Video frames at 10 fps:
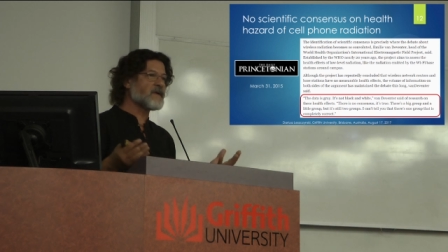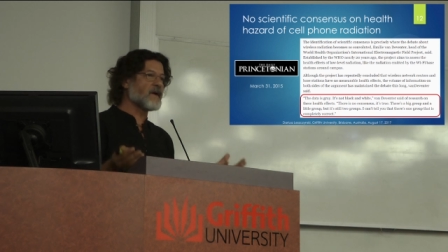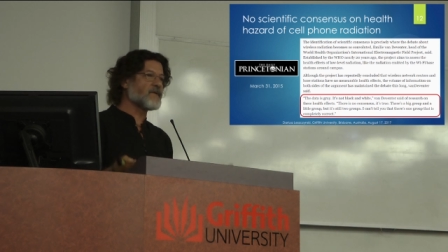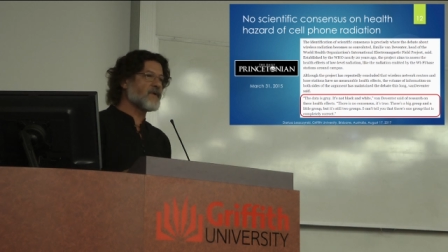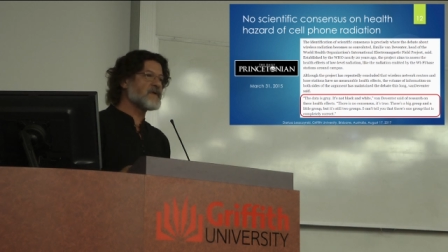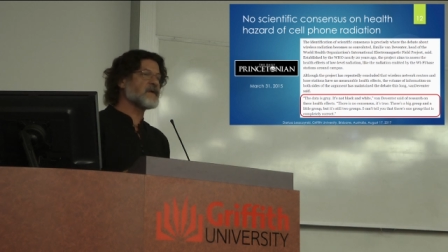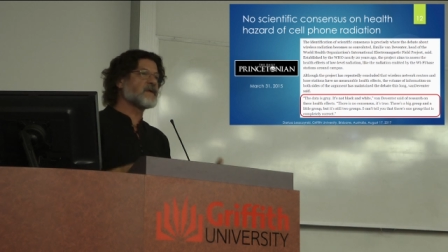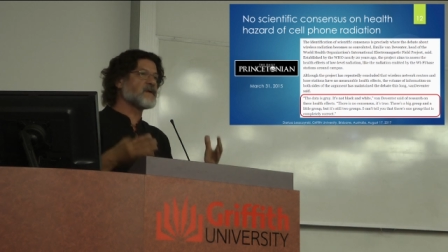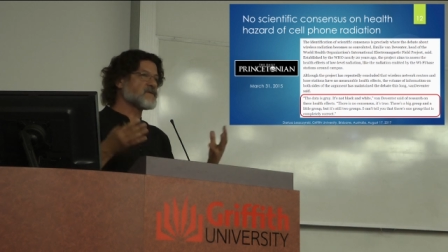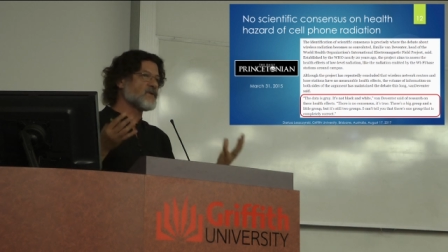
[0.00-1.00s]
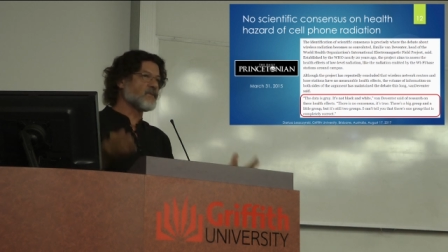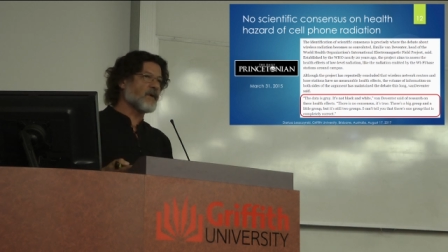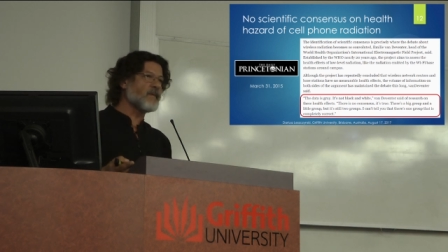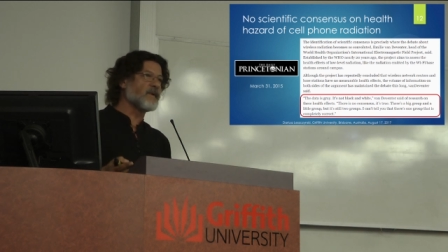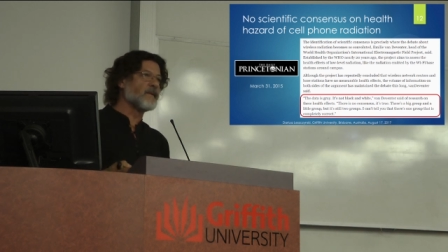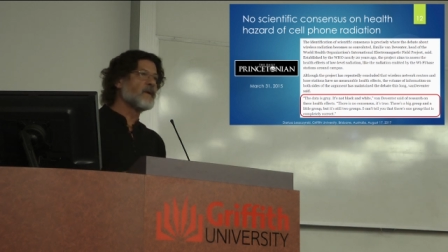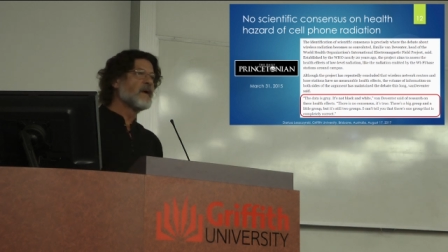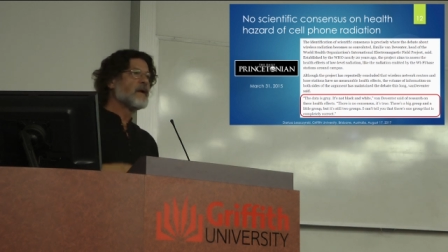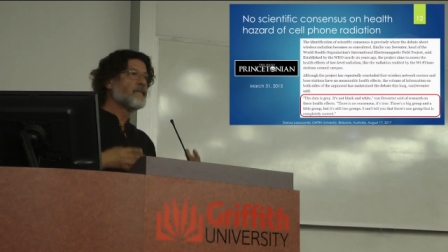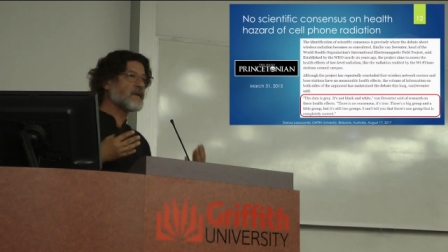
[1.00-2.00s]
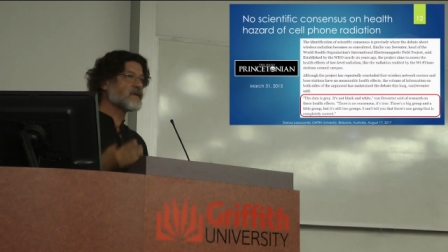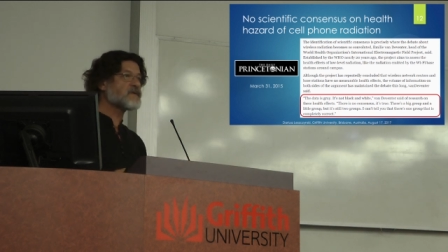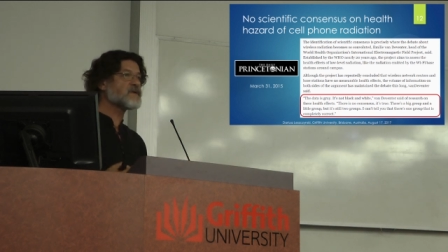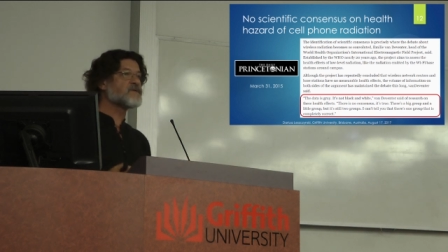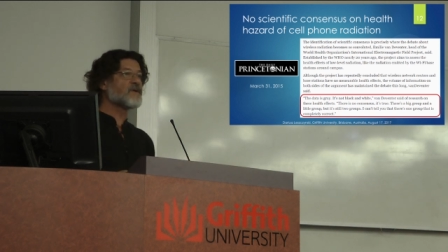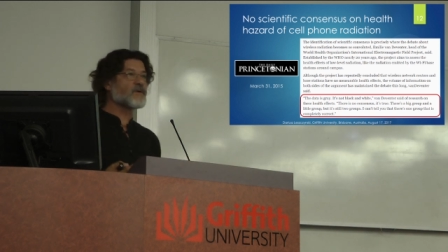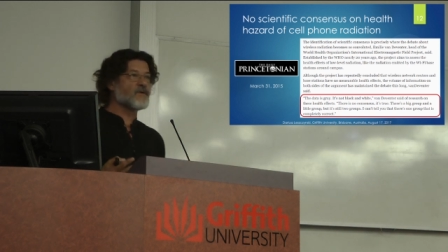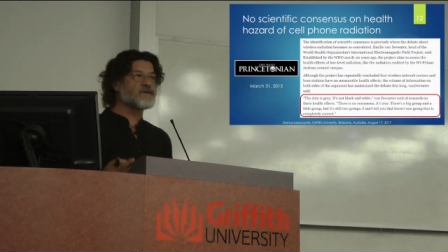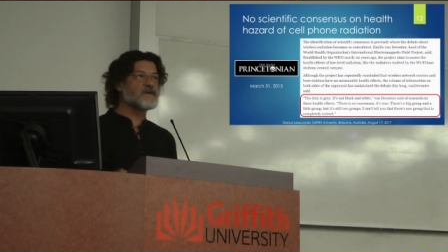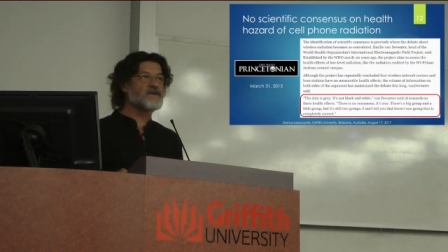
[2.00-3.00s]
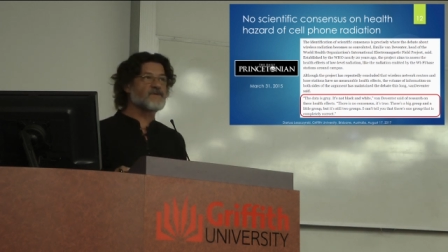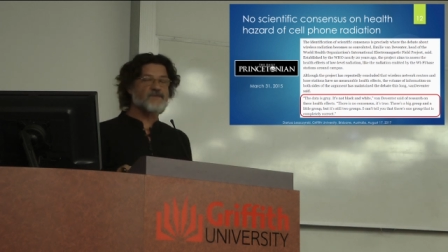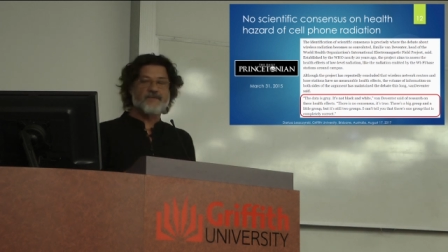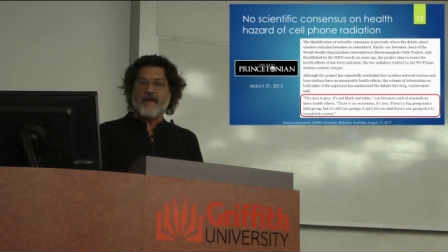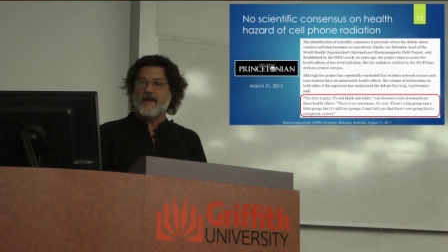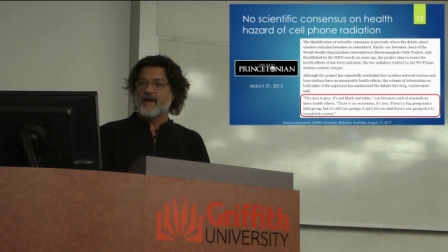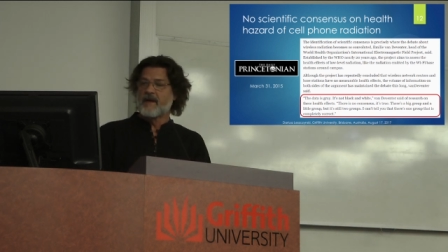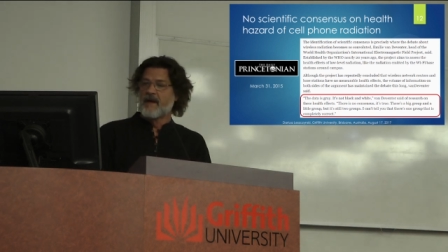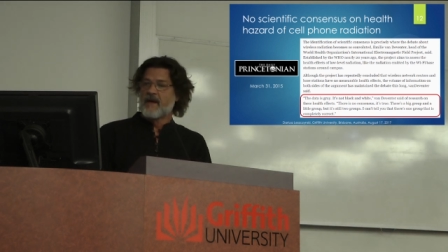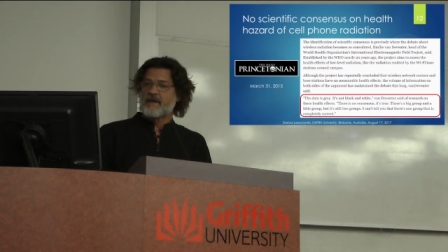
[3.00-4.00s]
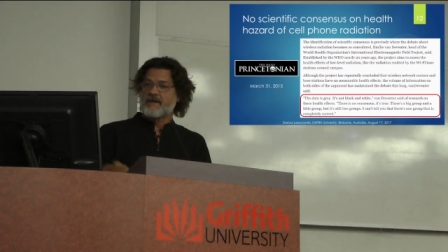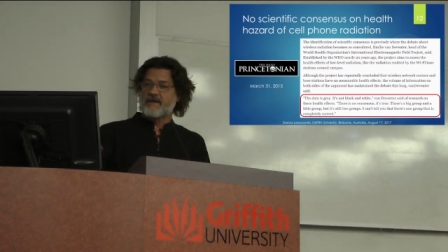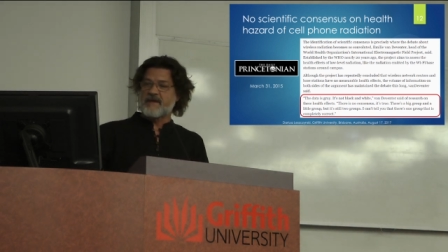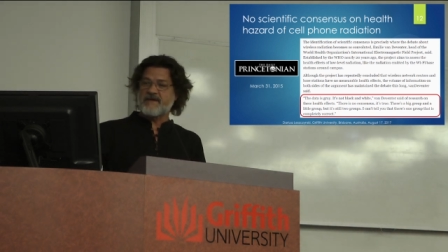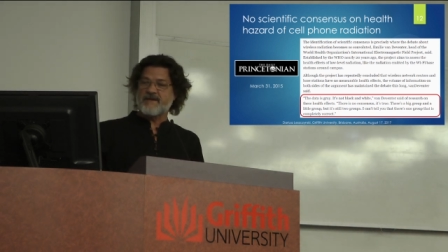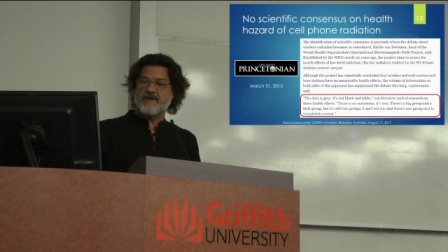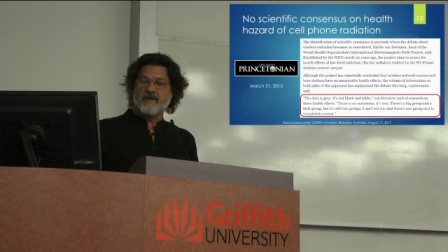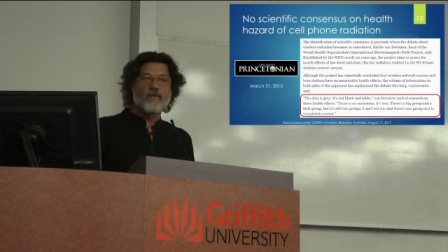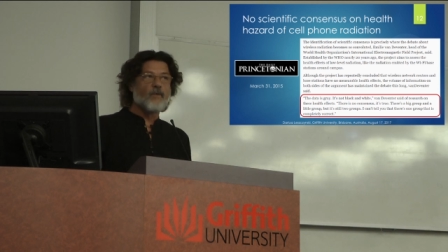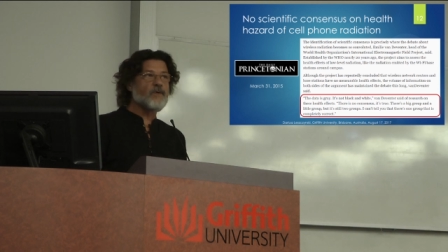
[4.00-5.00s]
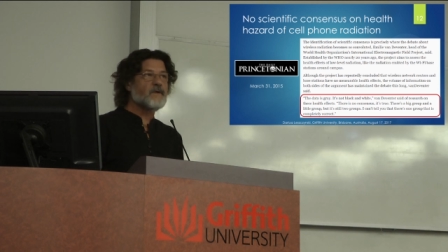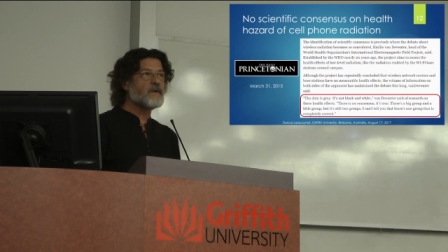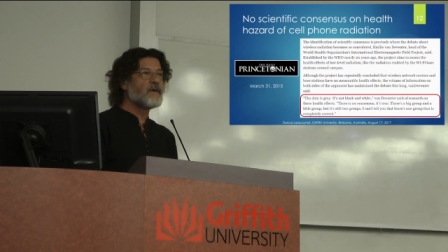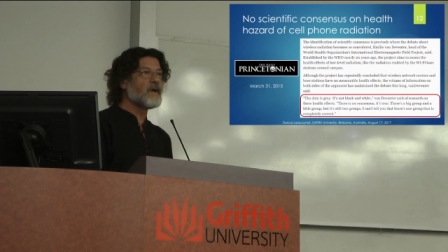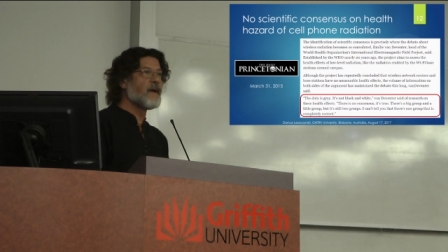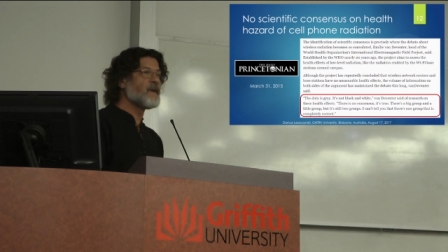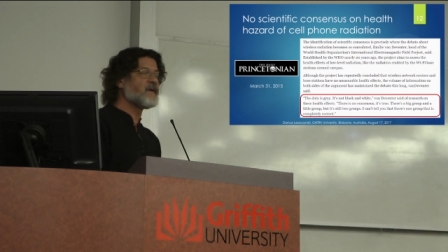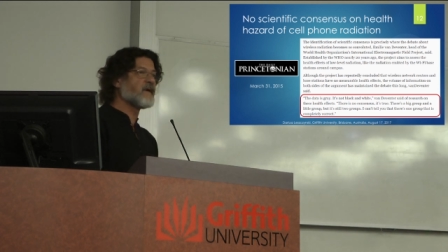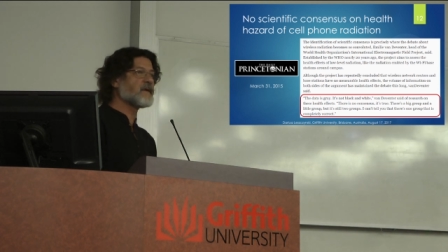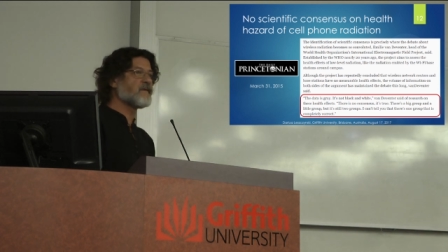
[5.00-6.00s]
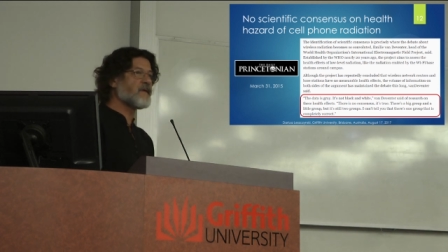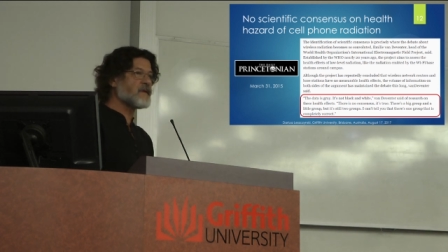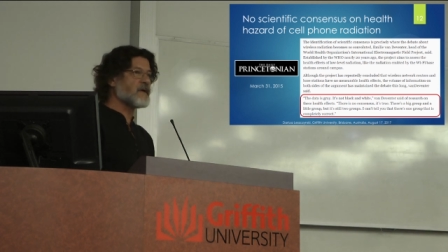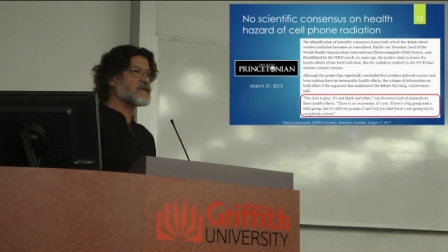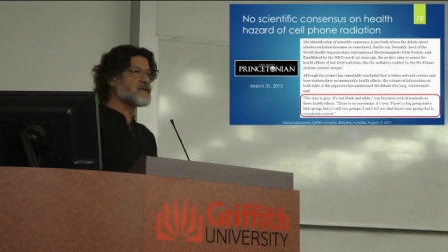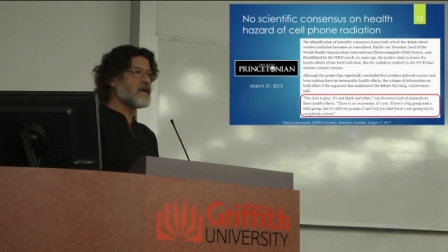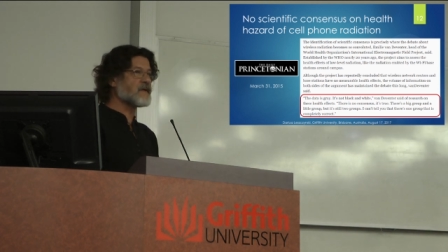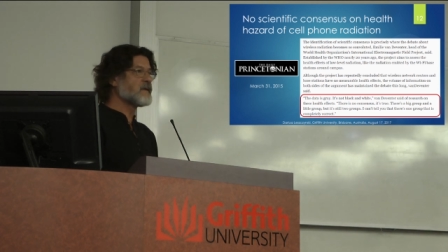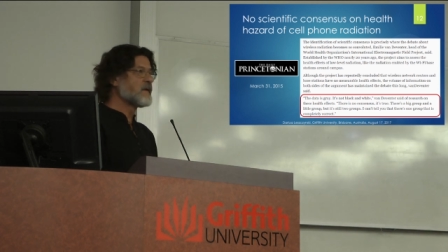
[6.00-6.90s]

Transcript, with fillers: agrees that there is no problem. But this is not consensus really. This is what Emily van Der Venter said